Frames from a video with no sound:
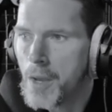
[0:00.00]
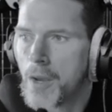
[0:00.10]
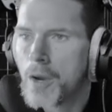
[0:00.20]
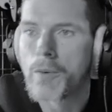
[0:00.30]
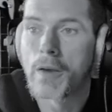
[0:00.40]

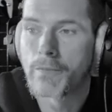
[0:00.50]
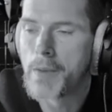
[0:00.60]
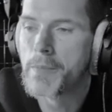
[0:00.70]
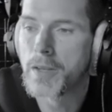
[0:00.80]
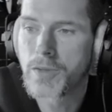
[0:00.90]
around
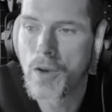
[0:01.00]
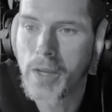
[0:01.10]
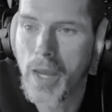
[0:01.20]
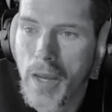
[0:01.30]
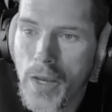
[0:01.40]
5 minutes.
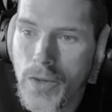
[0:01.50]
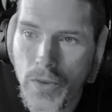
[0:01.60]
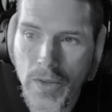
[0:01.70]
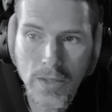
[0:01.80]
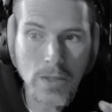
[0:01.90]
Okay, so
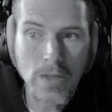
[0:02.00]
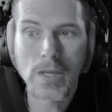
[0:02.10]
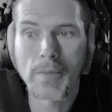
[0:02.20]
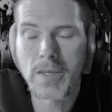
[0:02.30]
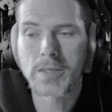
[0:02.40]
this is a
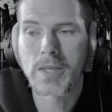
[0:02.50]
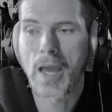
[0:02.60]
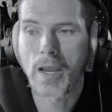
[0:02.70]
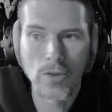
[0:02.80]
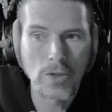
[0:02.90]
summing
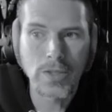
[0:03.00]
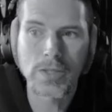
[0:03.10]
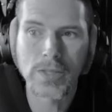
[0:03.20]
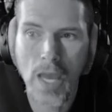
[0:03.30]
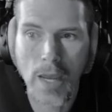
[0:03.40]
stack. It looks the
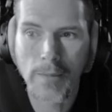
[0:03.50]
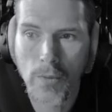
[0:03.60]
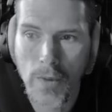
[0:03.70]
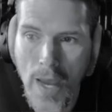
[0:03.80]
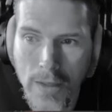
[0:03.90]
same, it
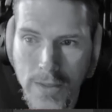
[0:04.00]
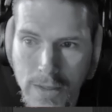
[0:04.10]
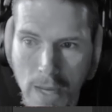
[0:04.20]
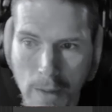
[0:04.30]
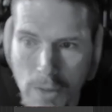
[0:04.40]
reacts the
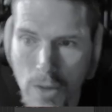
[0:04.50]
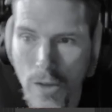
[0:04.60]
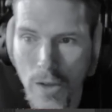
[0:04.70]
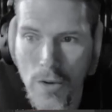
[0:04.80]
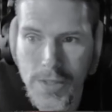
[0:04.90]
same when you
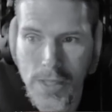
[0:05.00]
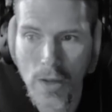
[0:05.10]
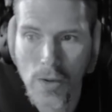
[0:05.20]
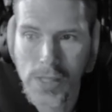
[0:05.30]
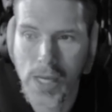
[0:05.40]
close it,
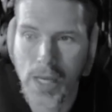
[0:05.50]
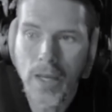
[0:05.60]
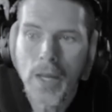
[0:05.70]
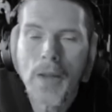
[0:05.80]
okay?